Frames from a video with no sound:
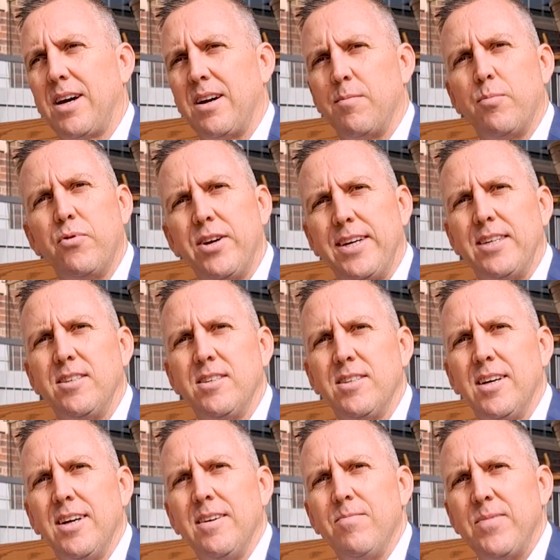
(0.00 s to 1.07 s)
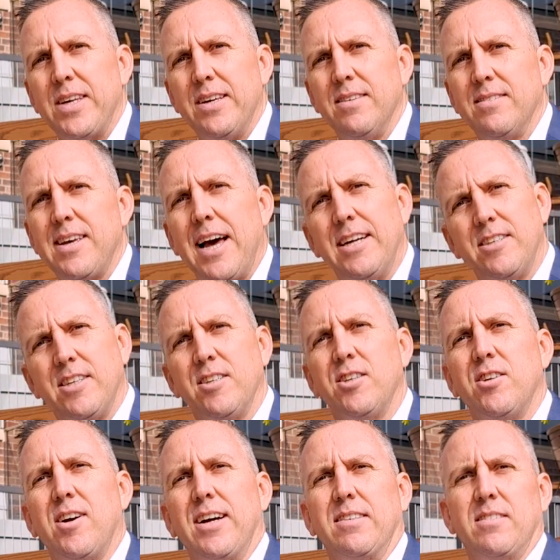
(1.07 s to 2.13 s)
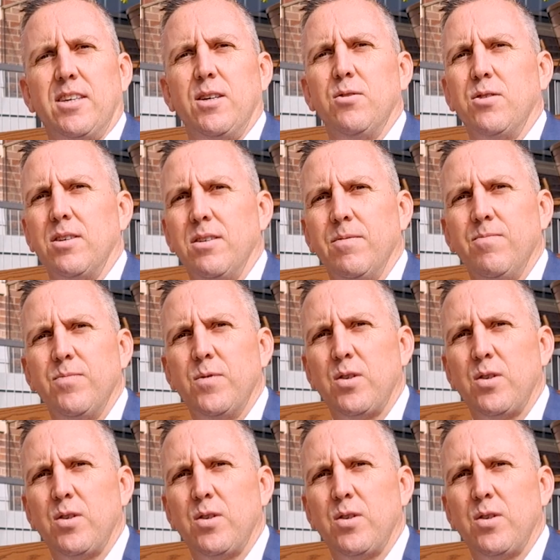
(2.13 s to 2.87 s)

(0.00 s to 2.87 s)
kind of preached is hedging to your execution.